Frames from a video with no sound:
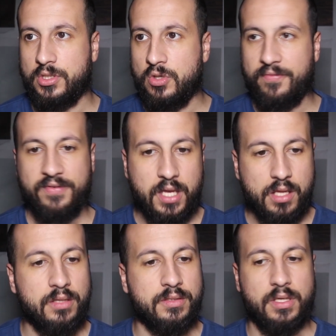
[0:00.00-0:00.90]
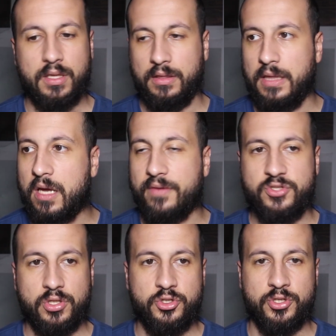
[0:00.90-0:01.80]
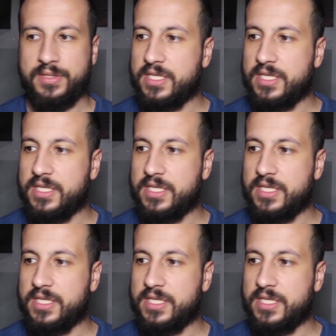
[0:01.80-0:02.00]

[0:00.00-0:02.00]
You have killed a lot of children.